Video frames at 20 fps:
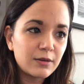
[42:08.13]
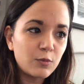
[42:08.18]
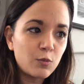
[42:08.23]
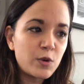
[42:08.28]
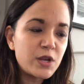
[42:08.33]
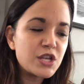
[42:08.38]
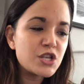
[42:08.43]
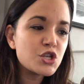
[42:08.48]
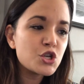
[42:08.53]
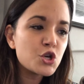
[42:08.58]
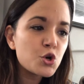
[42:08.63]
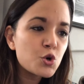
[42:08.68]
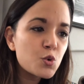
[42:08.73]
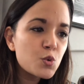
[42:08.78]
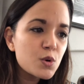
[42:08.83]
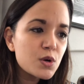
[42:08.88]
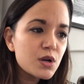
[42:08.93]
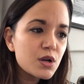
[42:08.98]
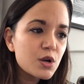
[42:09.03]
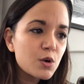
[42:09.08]
We
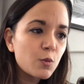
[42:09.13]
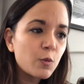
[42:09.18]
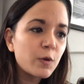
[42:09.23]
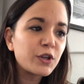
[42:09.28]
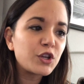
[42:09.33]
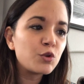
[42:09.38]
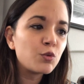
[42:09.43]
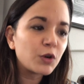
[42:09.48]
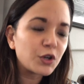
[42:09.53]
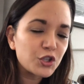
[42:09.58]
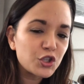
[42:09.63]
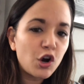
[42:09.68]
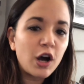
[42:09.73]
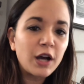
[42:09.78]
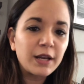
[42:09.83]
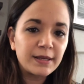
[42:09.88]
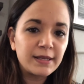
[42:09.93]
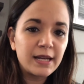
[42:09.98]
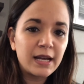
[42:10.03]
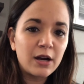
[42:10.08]
know what you are
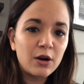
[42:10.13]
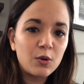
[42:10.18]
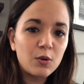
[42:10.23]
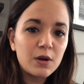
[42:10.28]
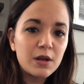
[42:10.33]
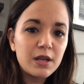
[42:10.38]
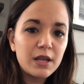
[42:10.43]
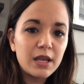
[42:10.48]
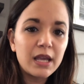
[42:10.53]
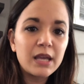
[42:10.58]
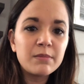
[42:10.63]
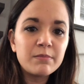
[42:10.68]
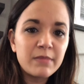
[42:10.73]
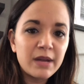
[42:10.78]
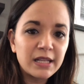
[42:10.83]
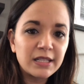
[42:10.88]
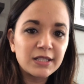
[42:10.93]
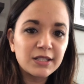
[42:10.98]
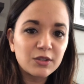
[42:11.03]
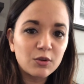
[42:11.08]
taught now in
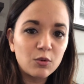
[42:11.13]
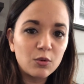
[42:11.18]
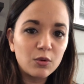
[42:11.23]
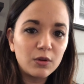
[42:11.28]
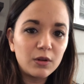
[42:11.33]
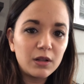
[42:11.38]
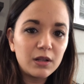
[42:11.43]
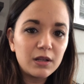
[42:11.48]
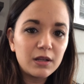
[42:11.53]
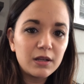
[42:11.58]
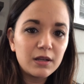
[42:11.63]
med school.